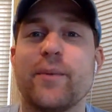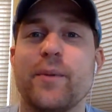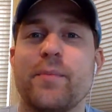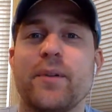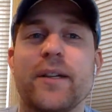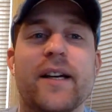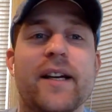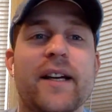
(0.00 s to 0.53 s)
We
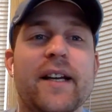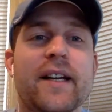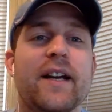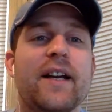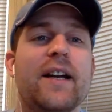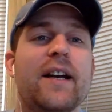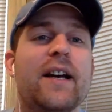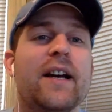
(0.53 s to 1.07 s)
played
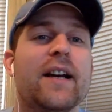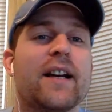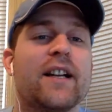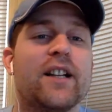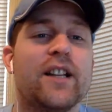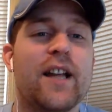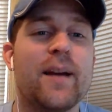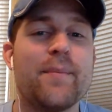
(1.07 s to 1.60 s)

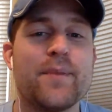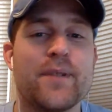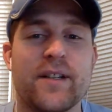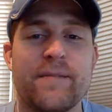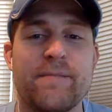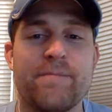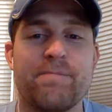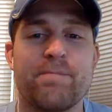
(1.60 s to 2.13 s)

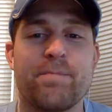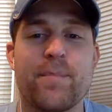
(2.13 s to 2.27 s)
Clemson.